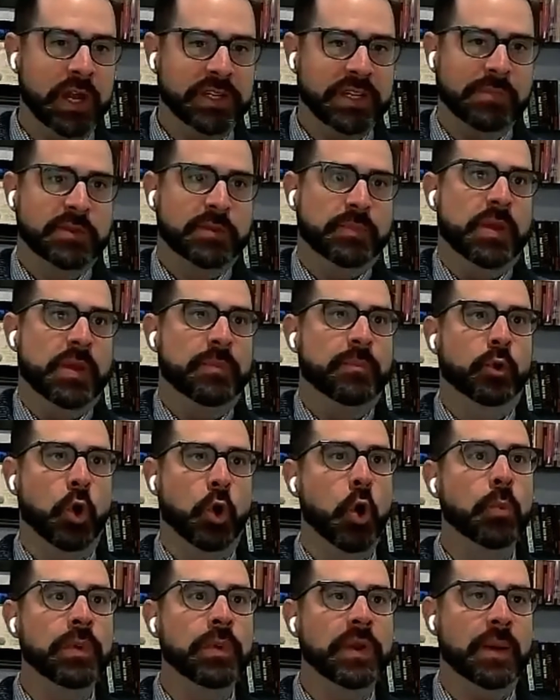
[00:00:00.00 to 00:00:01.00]
A lot of
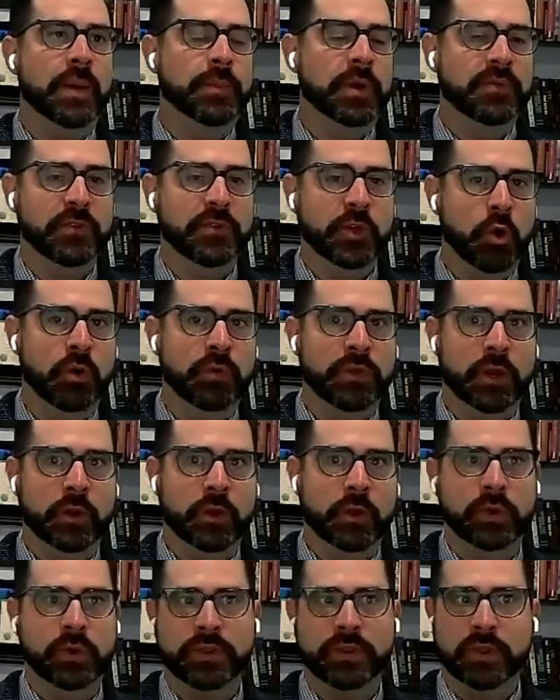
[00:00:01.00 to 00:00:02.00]
times people are open to that. But
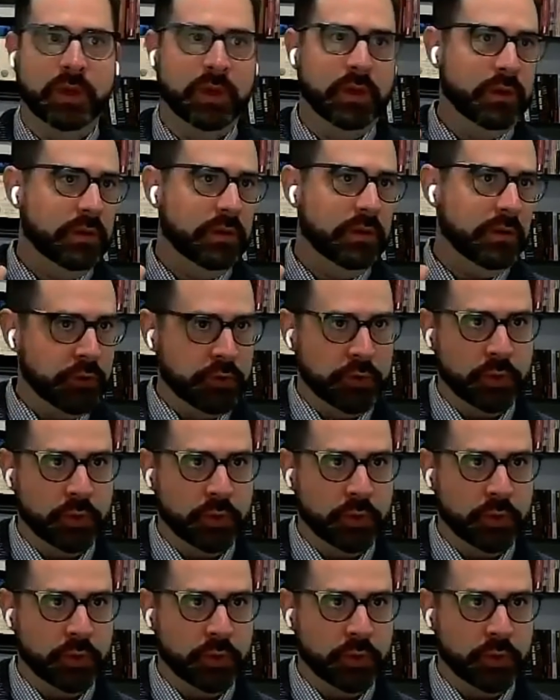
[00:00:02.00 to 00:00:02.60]
if you go in there with,